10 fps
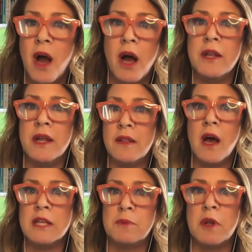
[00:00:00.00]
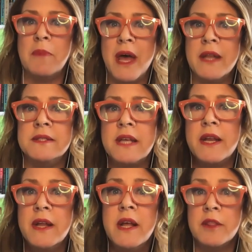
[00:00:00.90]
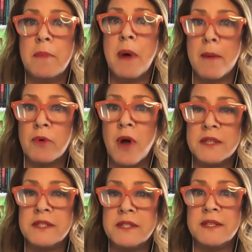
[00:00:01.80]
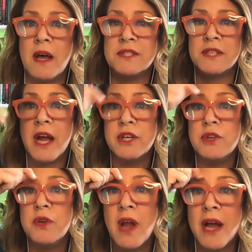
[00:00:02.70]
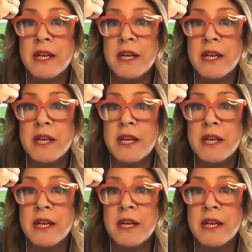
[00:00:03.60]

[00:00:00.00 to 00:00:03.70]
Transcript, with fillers: on in the hospital bed and said the paparazzi's outside you mm-hmm.